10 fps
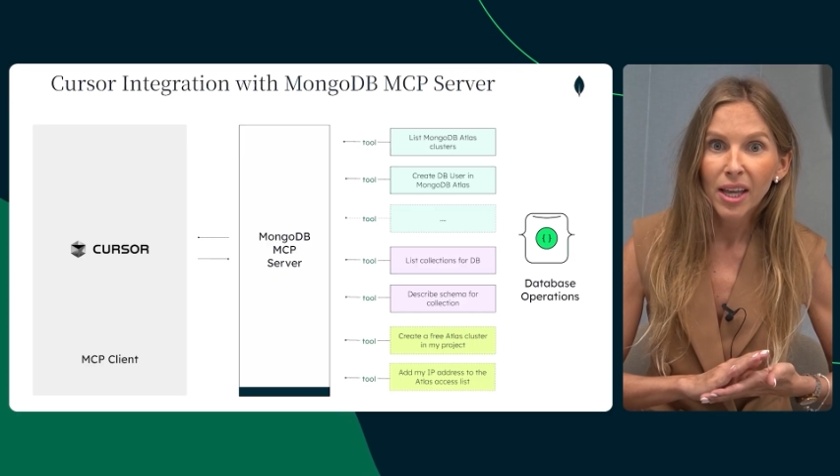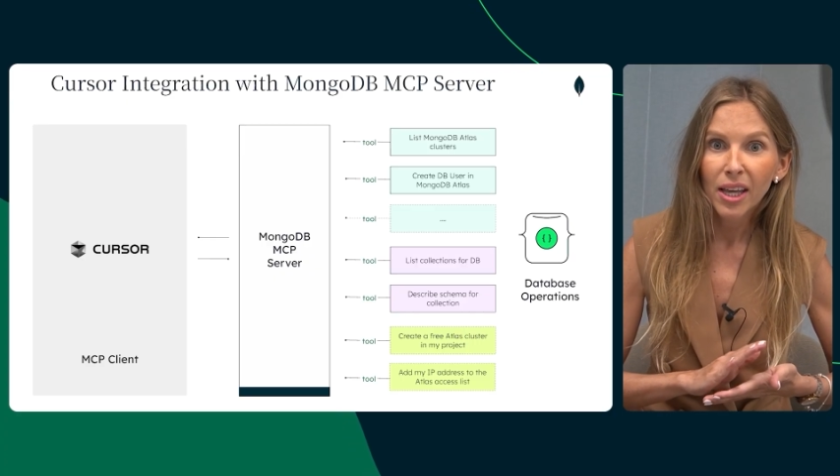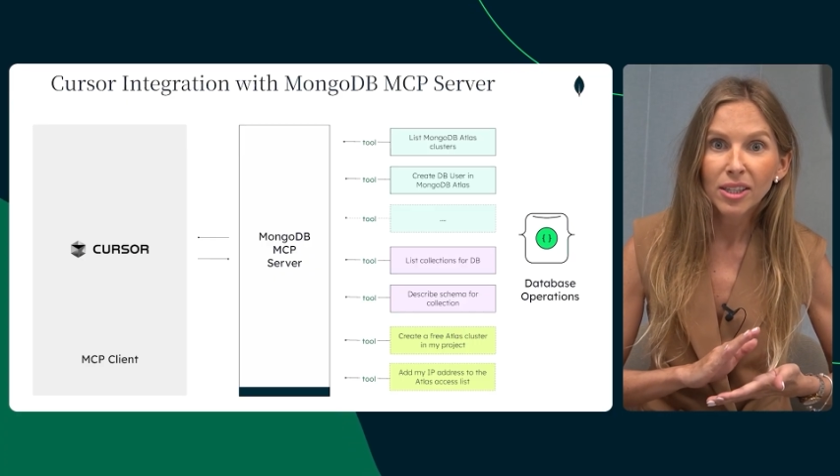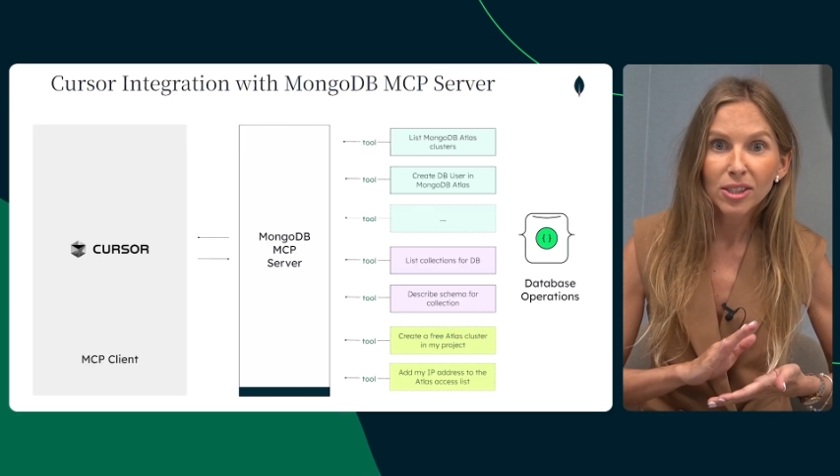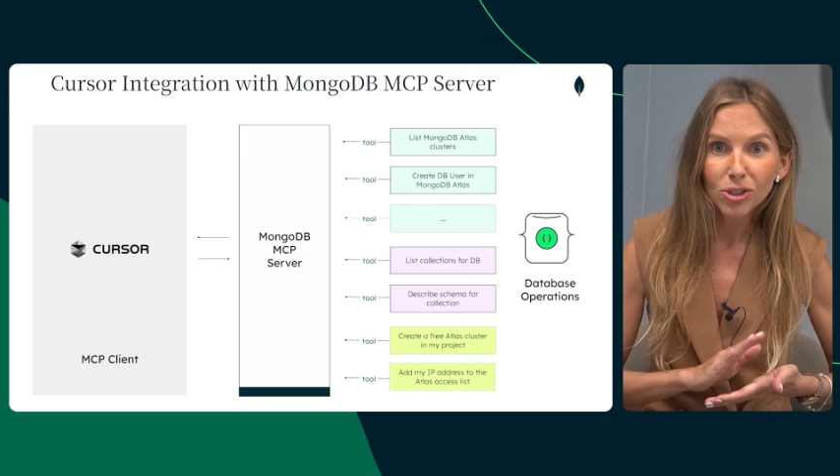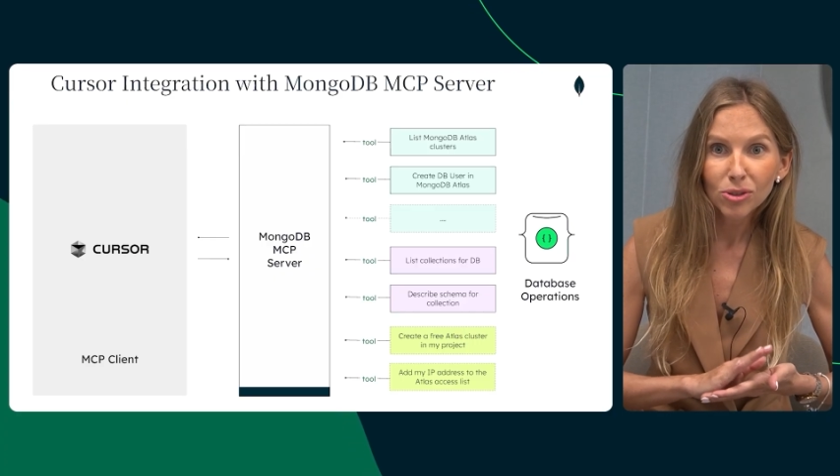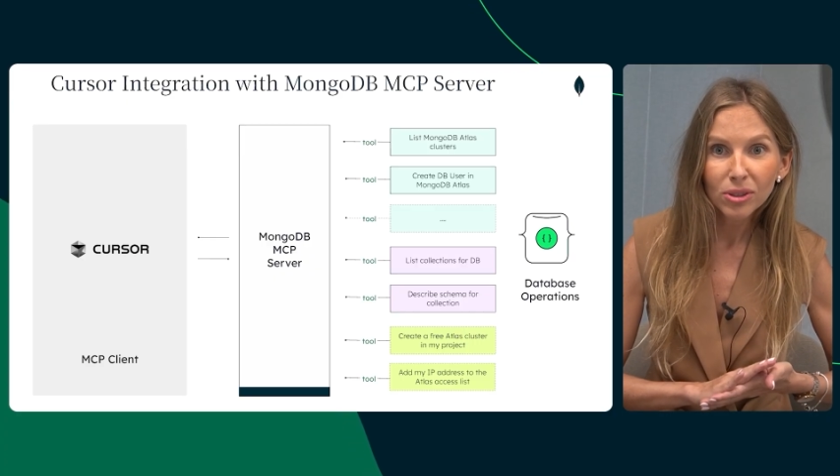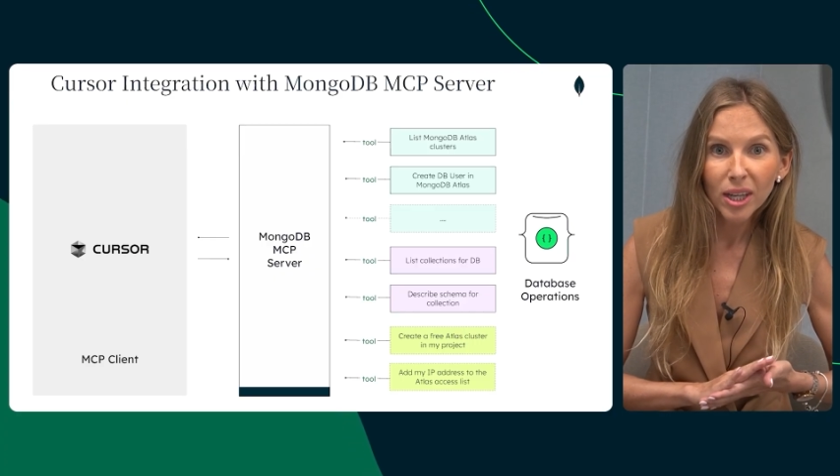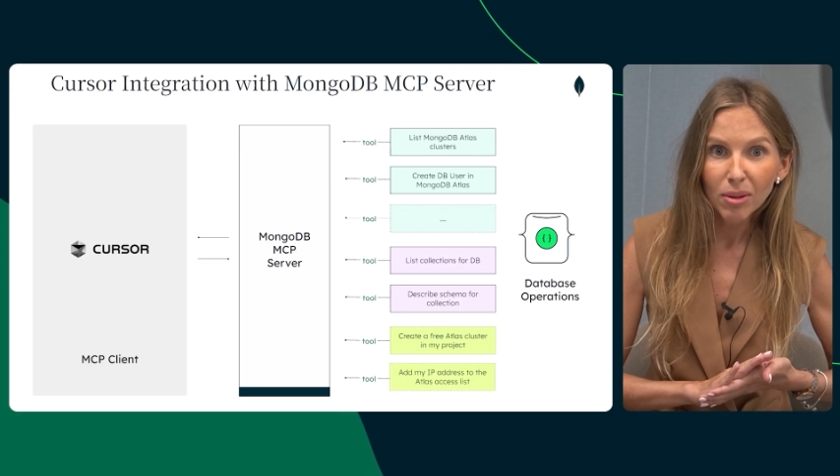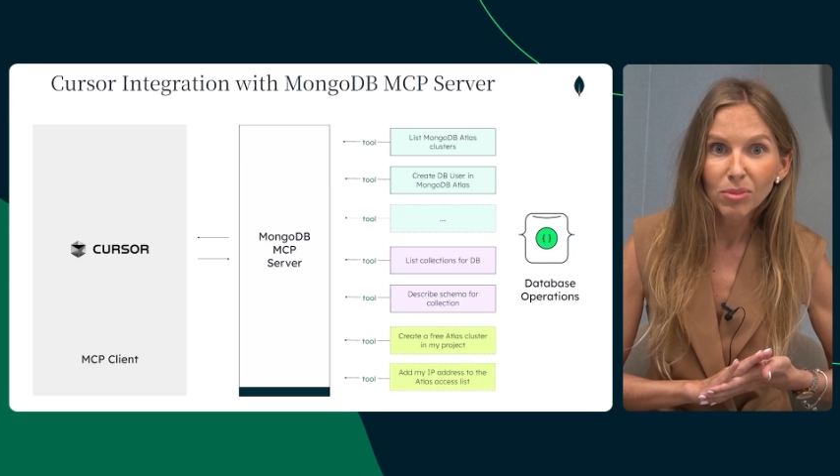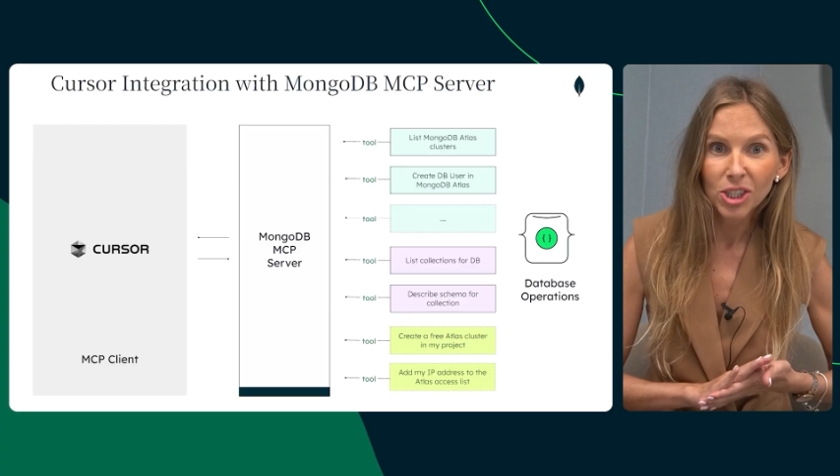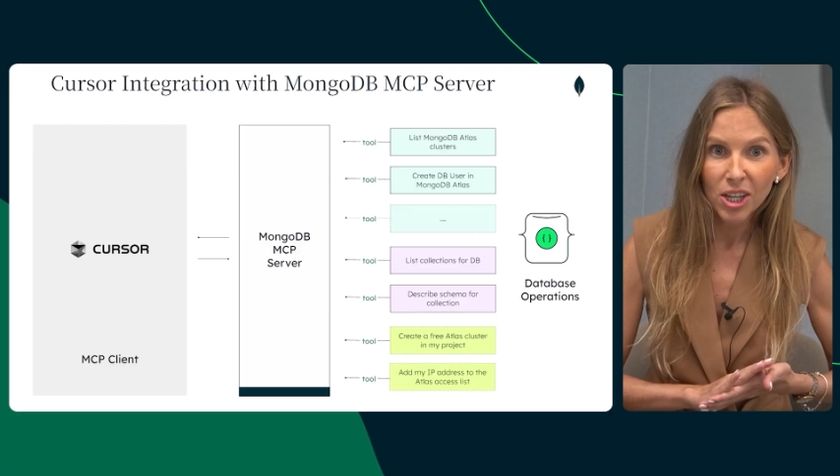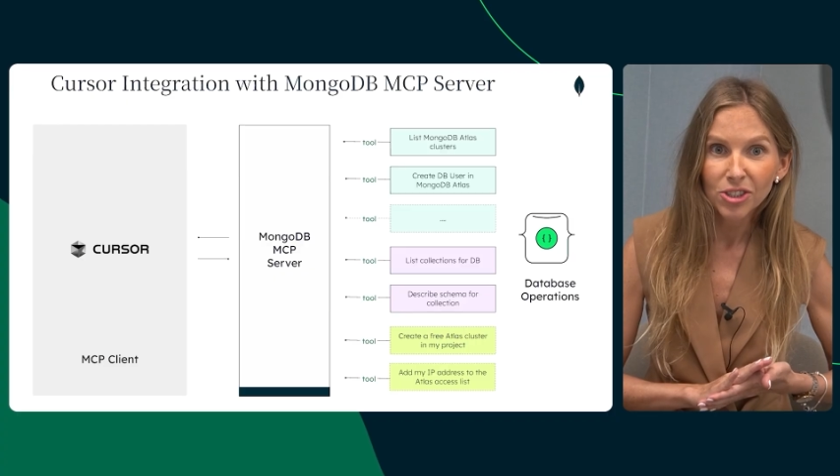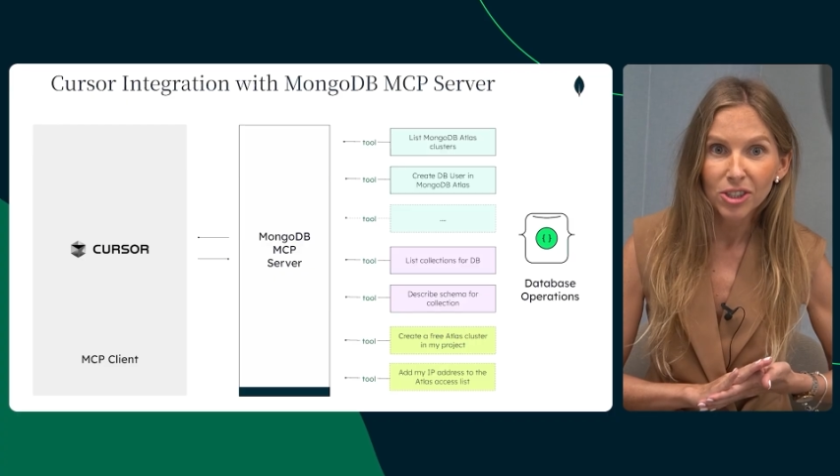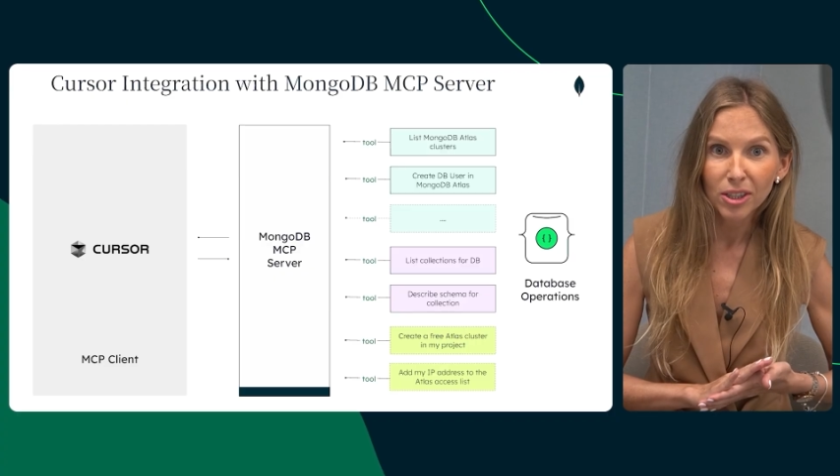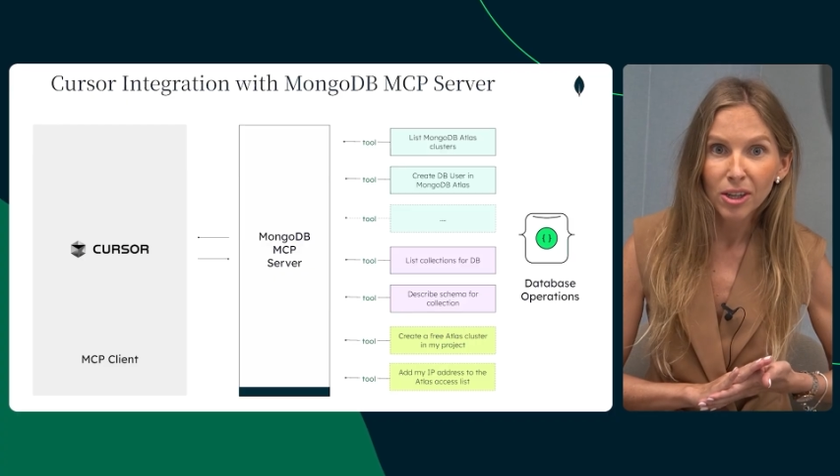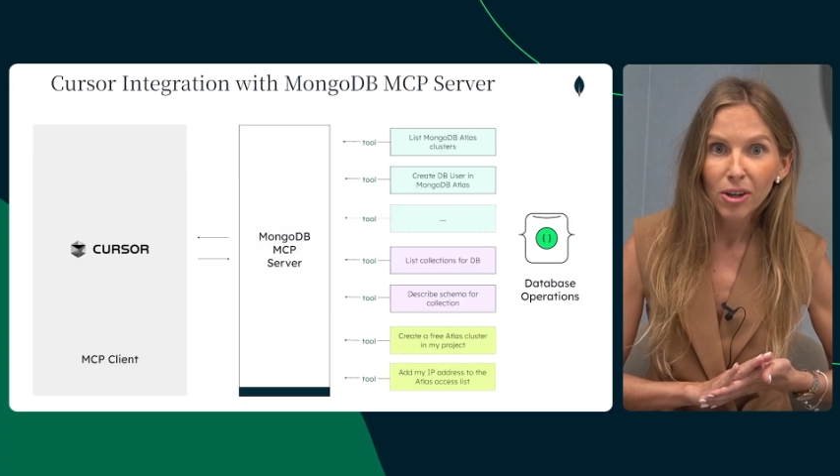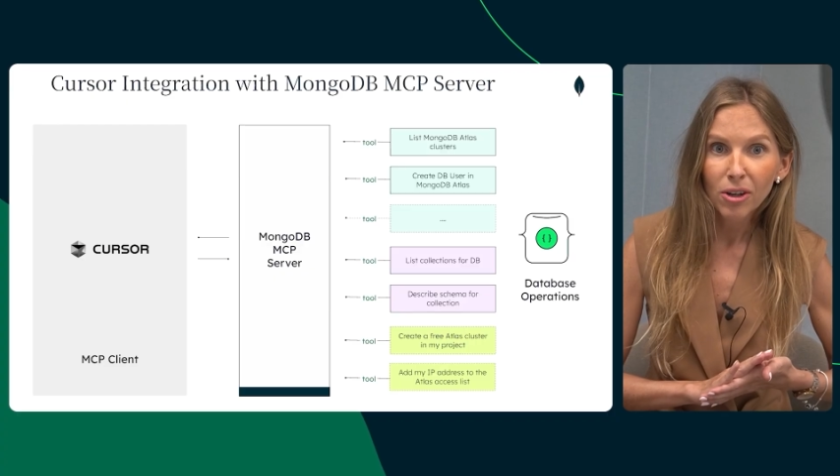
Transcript: It's a tool game changer